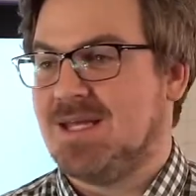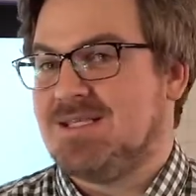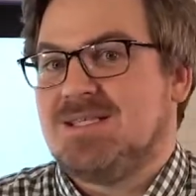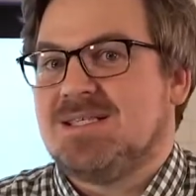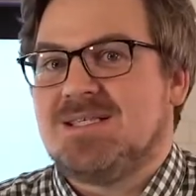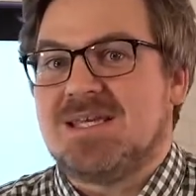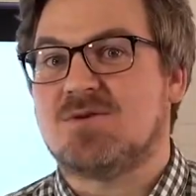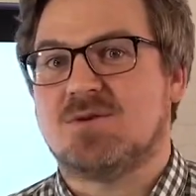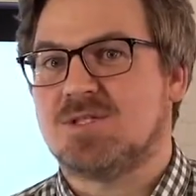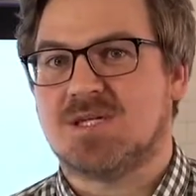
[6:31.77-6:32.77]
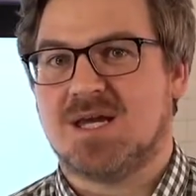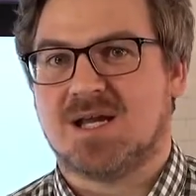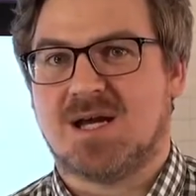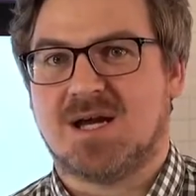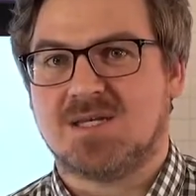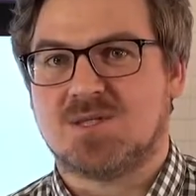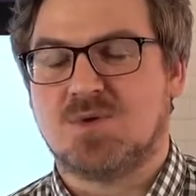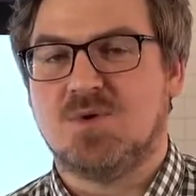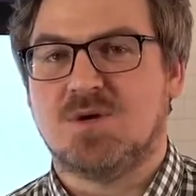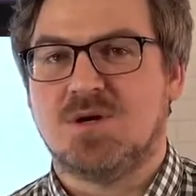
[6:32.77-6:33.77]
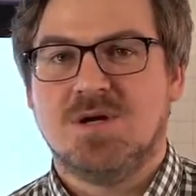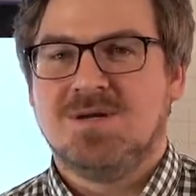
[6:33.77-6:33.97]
it's the secret to getting a high score,